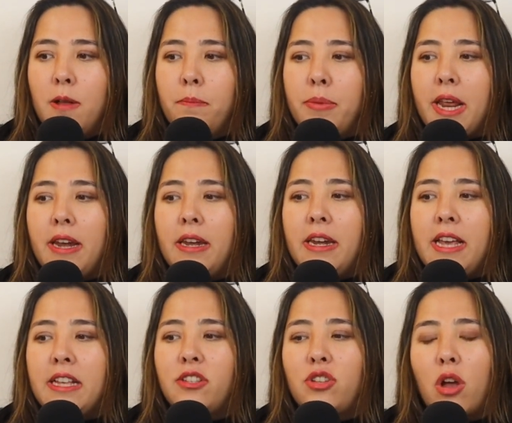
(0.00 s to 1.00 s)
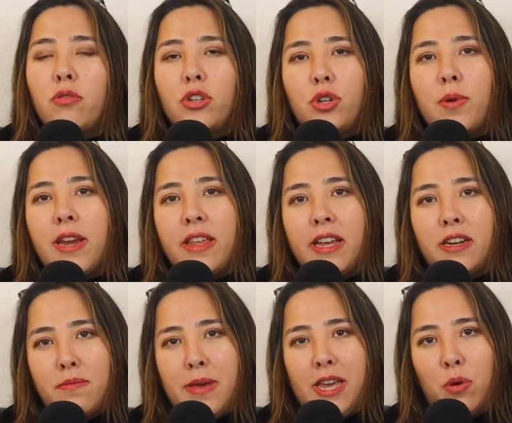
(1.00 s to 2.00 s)
but at least don't do anything
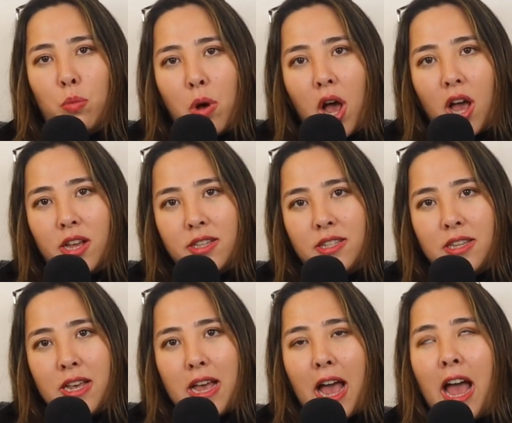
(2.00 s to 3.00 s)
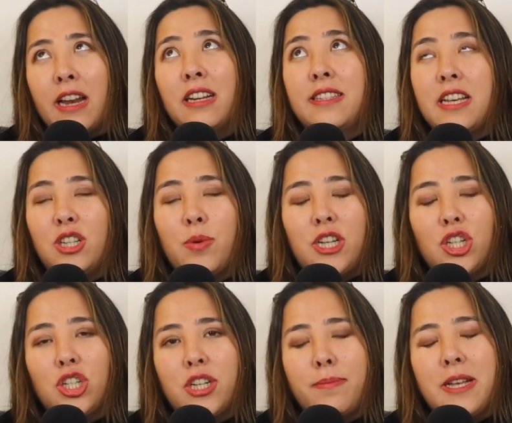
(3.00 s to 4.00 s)
to make it worse. And a
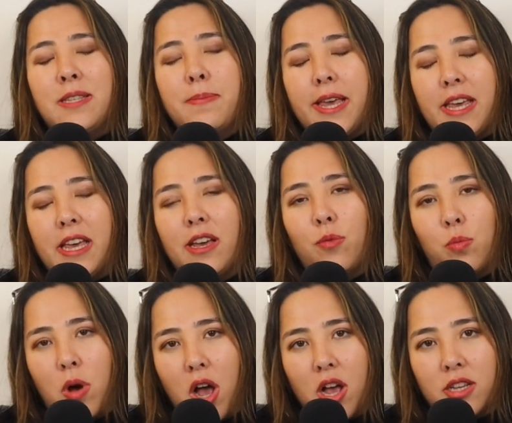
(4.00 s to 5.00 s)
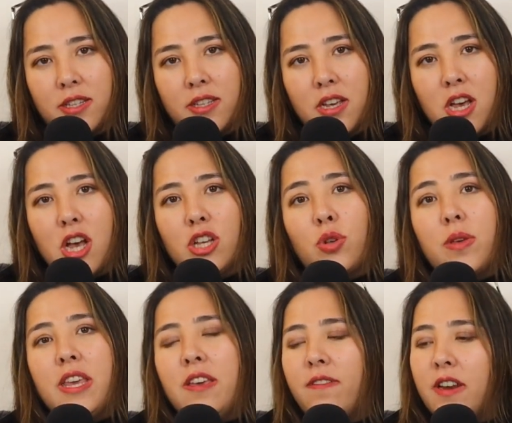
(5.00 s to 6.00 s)
situationship is making it worse. So
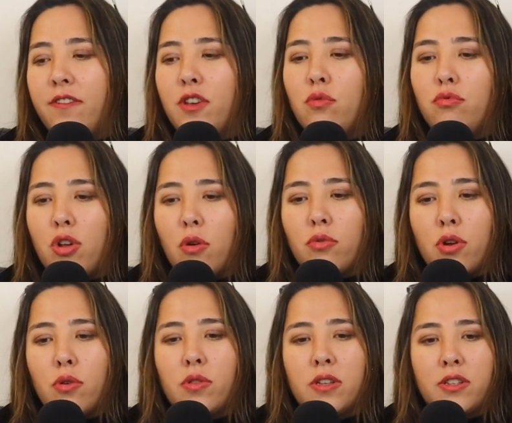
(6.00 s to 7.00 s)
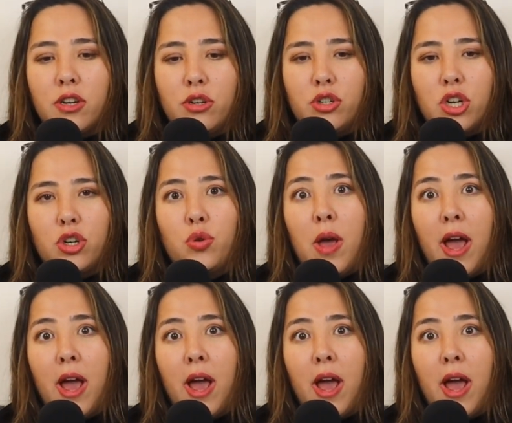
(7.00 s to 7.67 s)
even if you don't know the solution to